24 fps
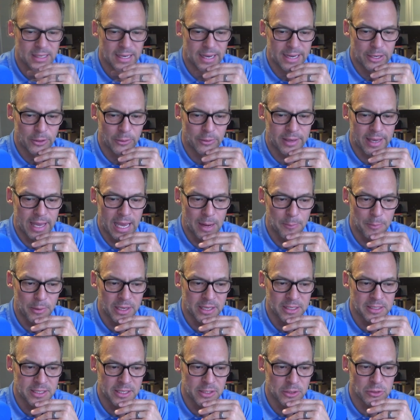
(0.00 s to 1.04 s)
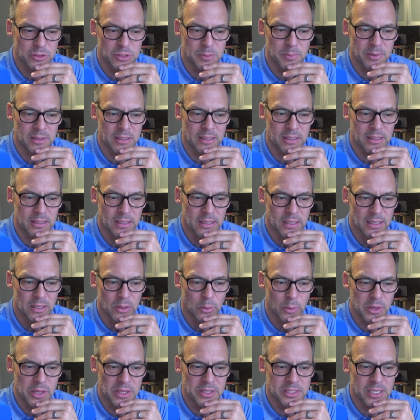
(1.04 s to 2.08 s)
I know Camry continues to be
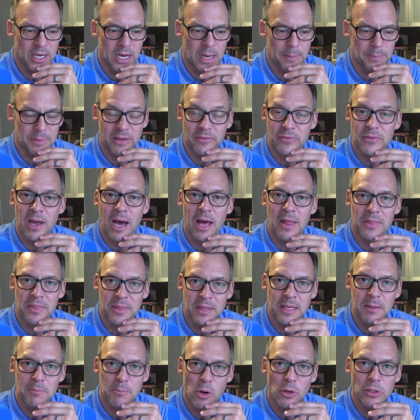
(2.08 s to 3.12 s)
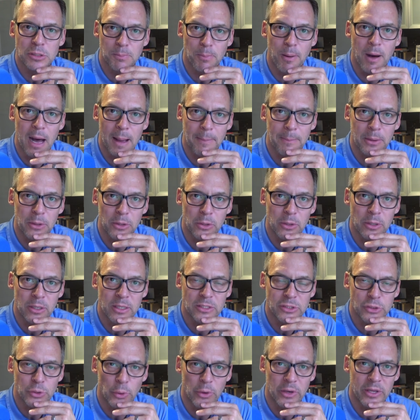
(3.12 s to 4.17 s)
one of the top, if not the most popular
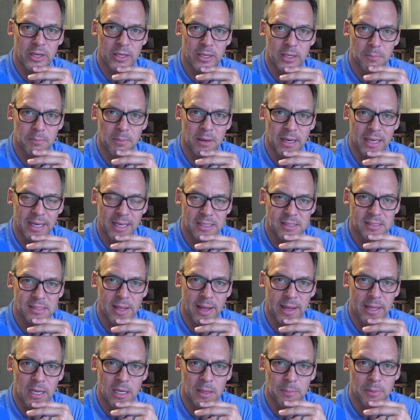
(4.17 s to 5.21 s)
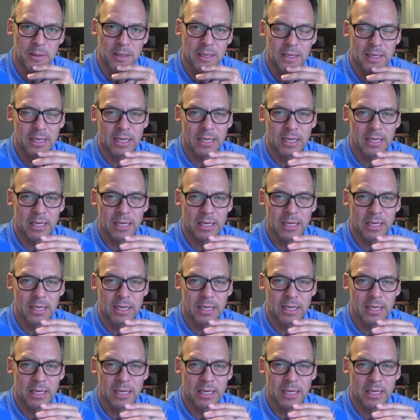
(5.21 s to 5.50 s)
Toyota among its lineup.